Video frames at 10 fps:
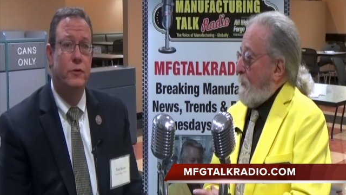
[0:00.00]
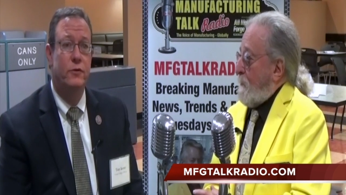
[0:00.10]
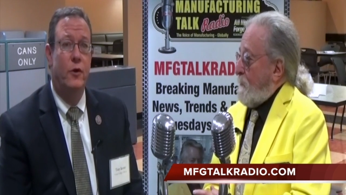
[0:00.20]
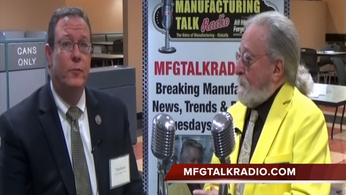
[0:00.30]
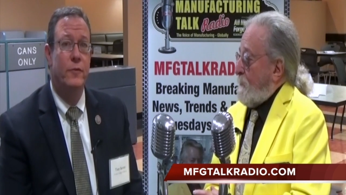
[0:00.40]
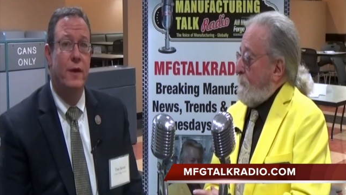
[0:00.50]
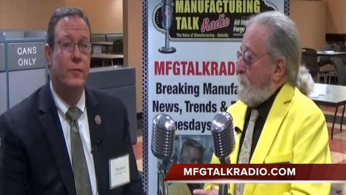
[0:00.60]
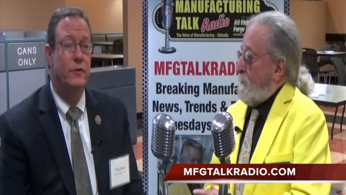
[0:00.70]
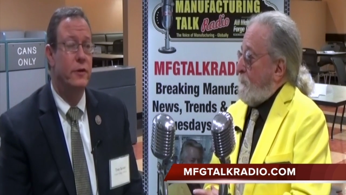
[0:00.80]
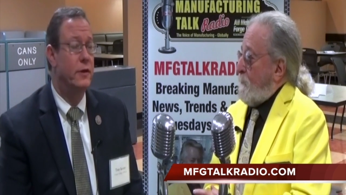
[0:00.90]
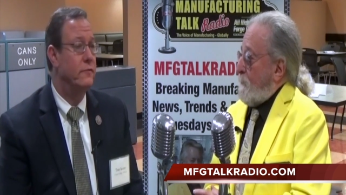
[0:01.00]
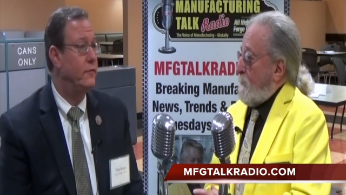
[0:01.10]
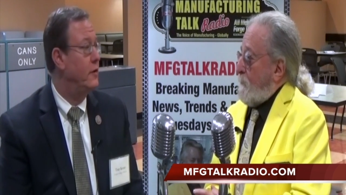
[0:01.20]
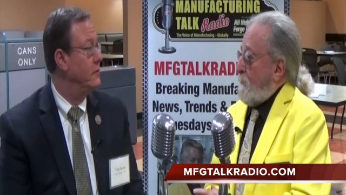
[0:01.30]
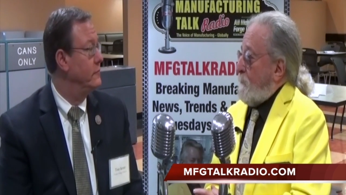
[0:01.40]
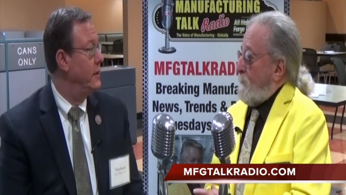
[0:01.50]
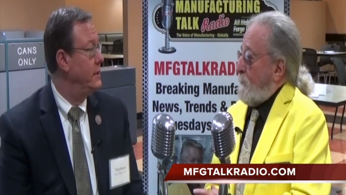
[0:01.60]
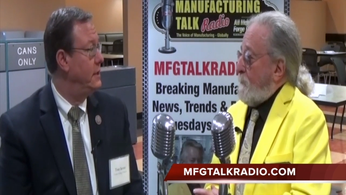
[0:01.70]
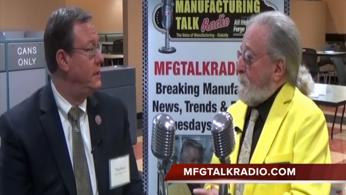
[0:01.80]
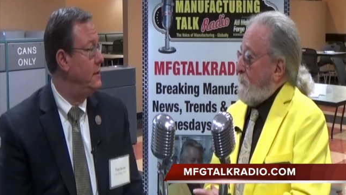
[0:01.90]
Speaker 1: to open that building in the fall of
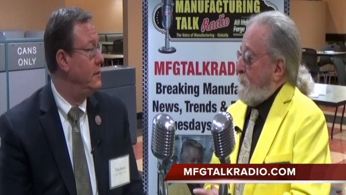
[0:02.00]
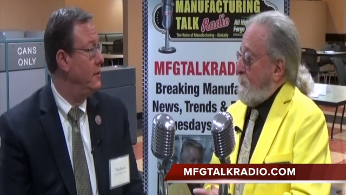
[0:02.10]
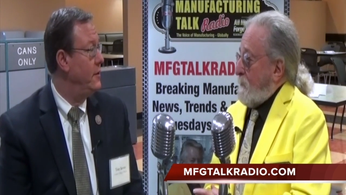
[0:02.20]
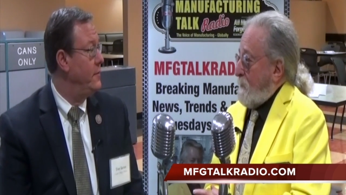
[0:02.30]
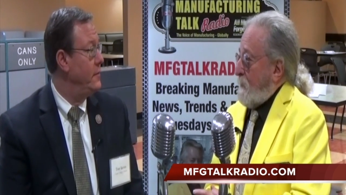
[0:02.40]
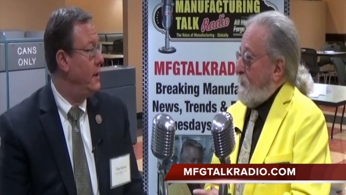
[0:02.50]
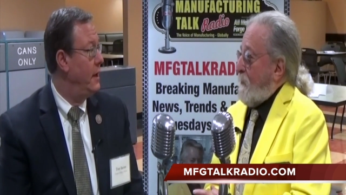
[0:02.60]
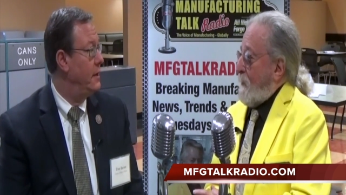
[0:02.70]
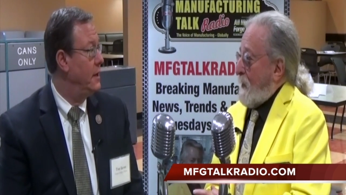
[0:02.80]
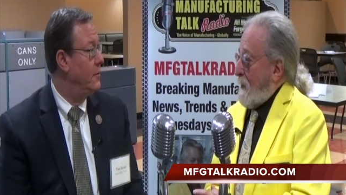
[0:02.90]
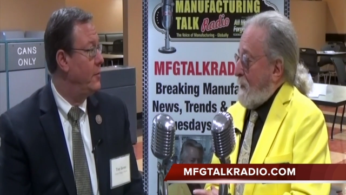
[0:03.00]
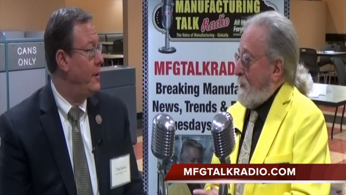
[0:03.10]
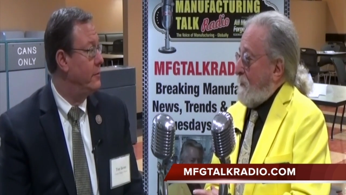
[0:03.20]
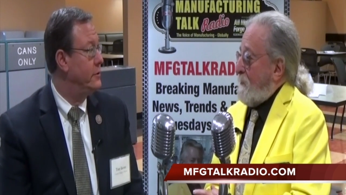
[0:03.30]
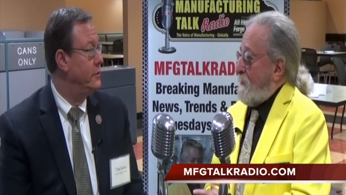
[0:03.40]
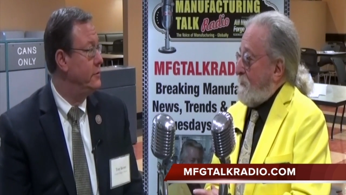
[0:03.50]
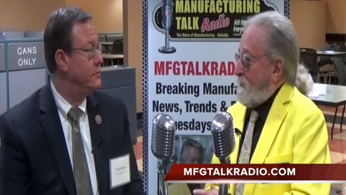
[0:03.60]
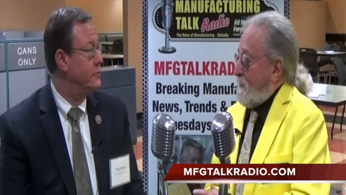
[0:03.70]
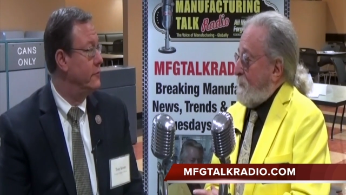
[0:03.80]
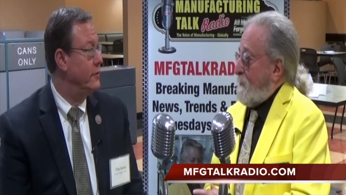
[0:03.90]
19. And we'll be able to
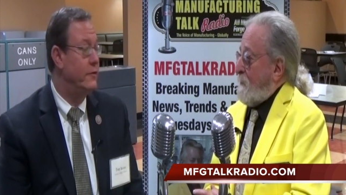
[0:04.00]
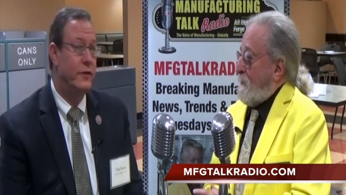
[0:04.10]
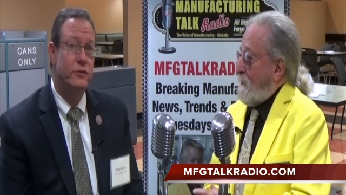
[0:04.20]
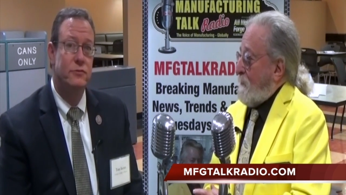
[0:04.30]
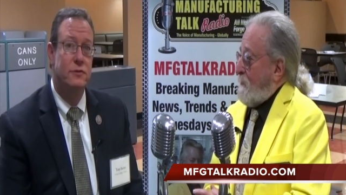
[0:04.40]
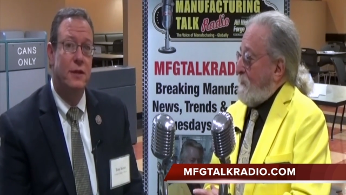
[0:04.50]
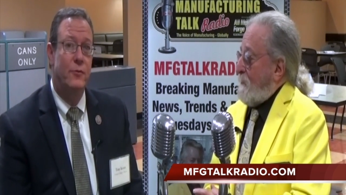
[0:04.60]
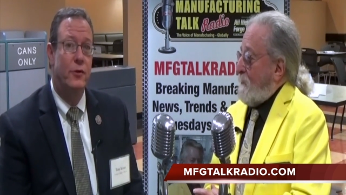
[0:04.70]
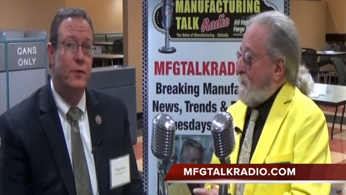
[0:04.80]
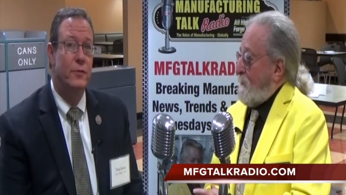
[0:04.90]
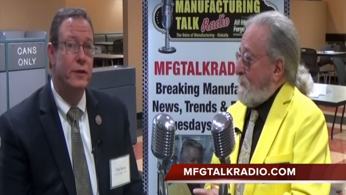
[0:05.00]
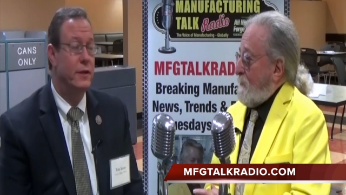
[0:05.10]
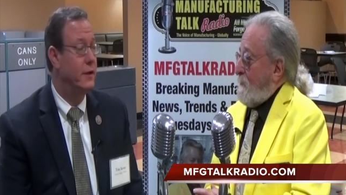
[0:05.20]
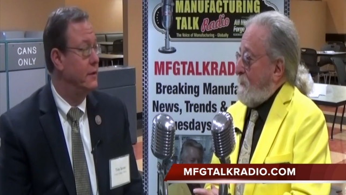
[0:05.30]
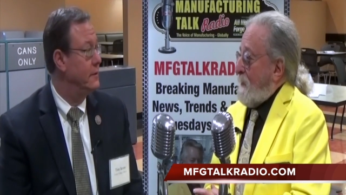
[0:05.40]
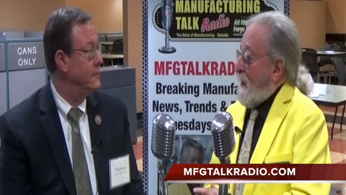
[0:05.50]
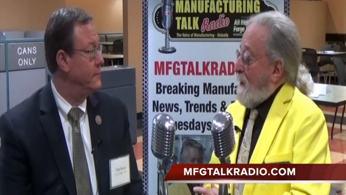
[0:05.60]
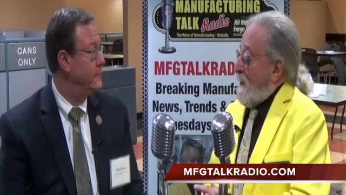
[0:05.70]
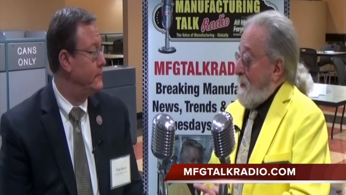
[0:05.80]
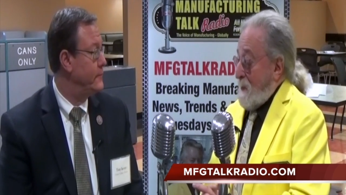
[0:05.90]
serve individuals a lot more completely.
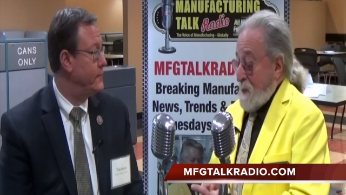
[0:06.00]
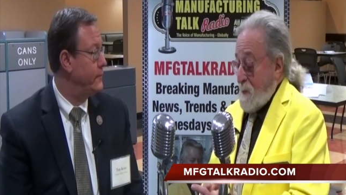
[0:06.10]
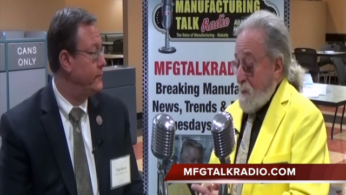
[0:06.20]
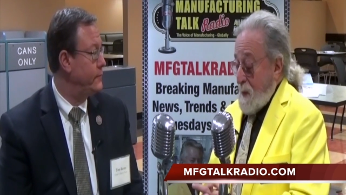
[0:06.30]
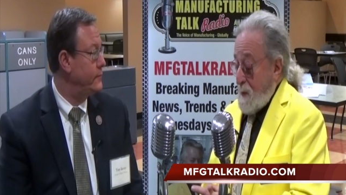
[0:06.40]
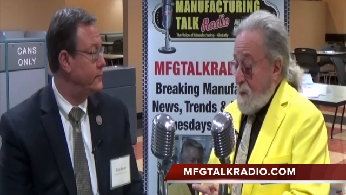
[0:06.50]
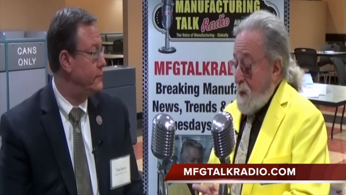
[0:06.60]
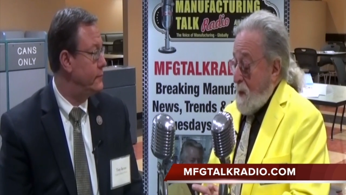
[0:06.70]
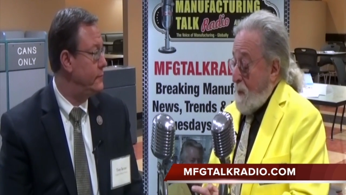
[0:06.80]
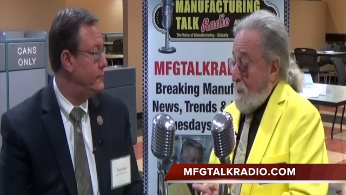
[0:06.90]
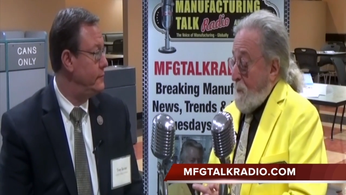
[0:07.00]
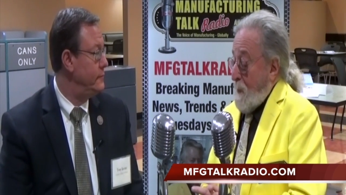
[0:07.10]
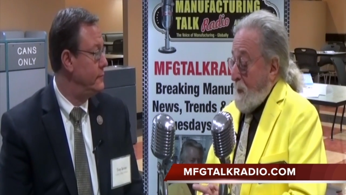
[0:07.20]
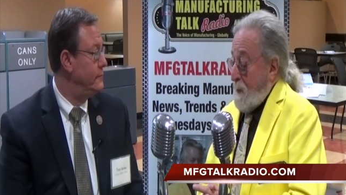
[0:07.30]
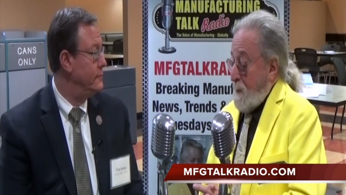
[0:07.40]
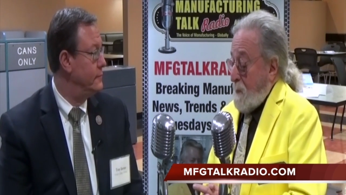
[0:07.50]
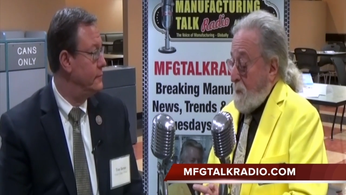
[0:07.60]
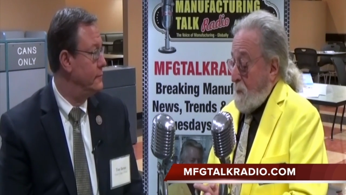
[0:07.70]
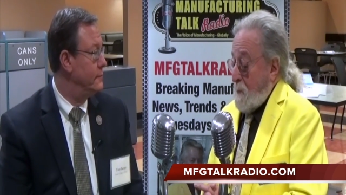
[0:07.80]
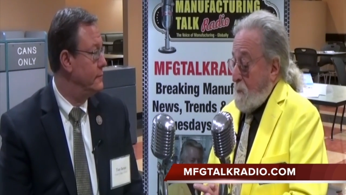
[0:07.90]
Speaker 2: This is great. Uh, my
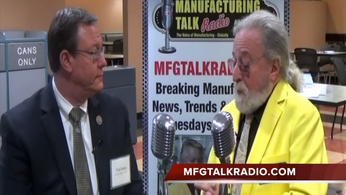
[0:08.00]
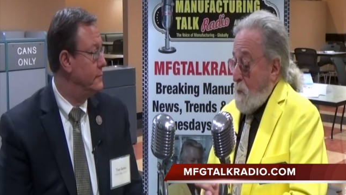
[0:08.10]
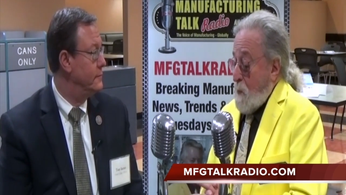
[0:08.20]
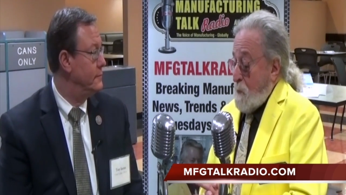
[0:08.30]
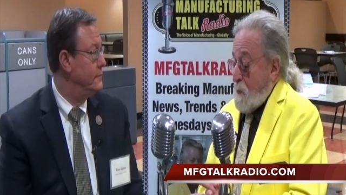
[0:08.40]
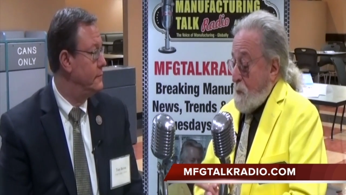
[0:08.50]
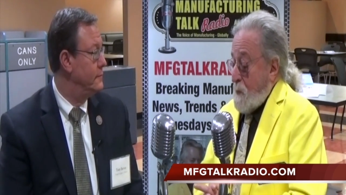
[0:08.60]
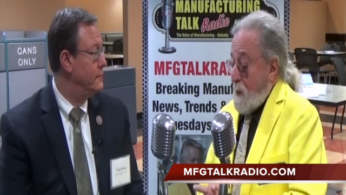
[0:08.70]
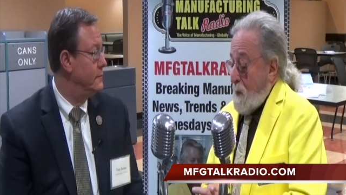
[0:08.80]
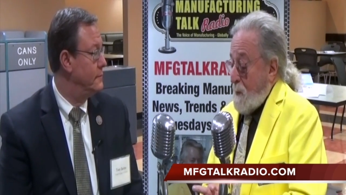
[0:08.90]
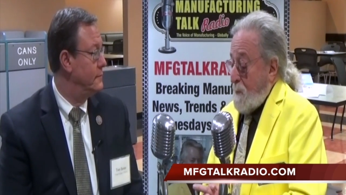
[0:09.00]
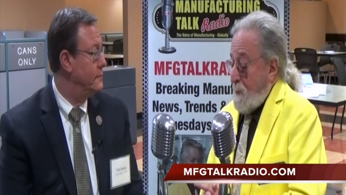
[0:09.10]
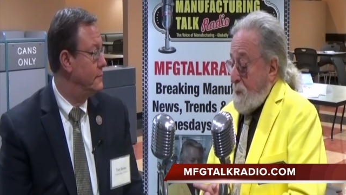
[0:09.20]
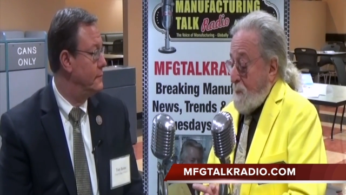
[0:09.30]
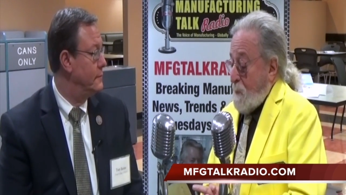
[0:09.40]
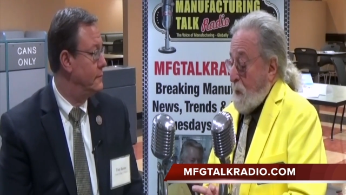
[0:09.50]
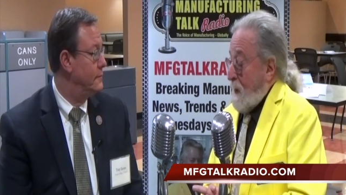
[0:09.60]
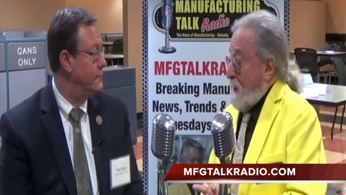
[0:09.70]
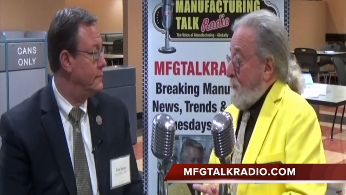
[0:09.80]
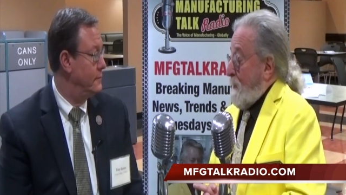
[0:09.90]
uh, co-host uh, Tim
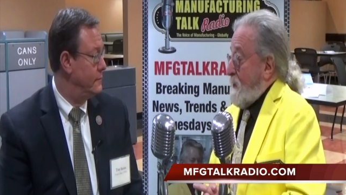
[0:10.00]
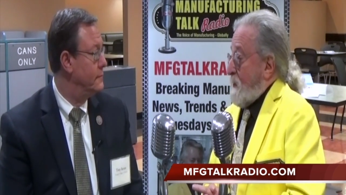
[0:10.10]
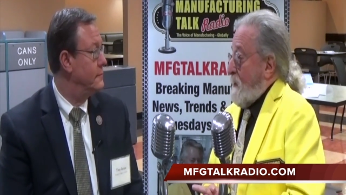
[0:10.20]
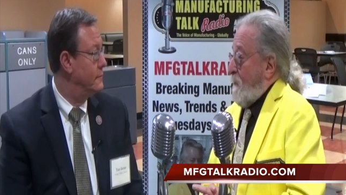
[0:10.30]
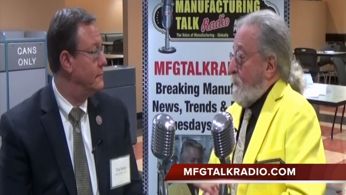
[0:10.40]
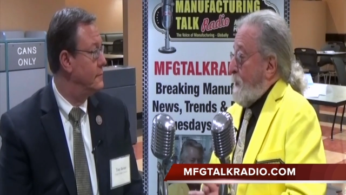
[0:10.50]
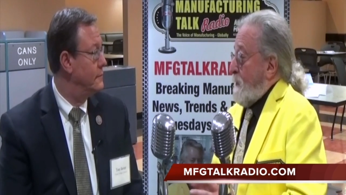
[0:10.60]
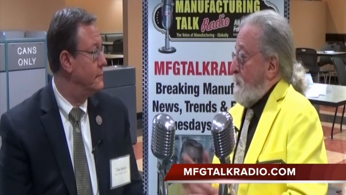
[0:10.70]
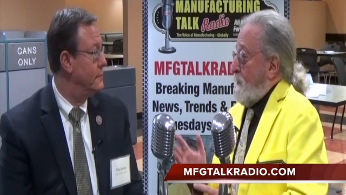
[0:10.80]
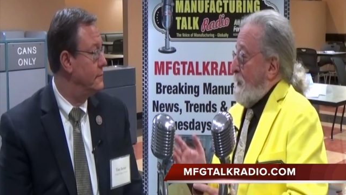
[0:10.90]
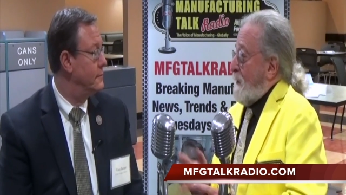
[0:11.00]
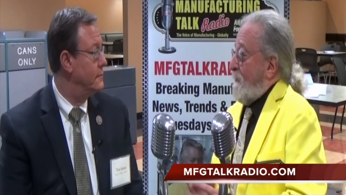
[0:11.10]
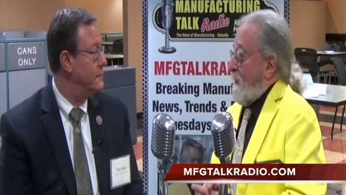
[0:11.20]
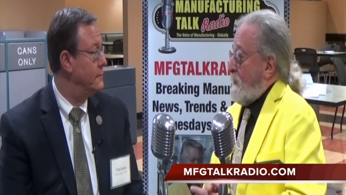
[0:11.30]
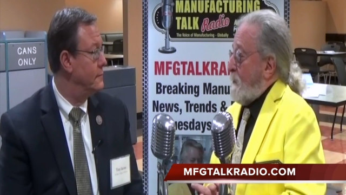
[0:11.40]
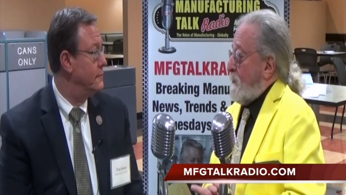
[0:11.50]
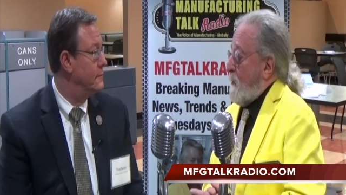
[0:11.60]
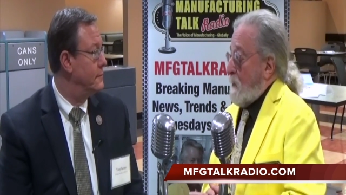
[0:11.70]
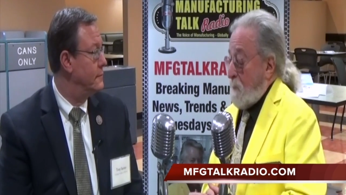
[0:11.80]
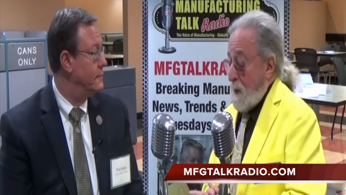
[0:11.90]
Grady and myself have been doing Manufacturing Talk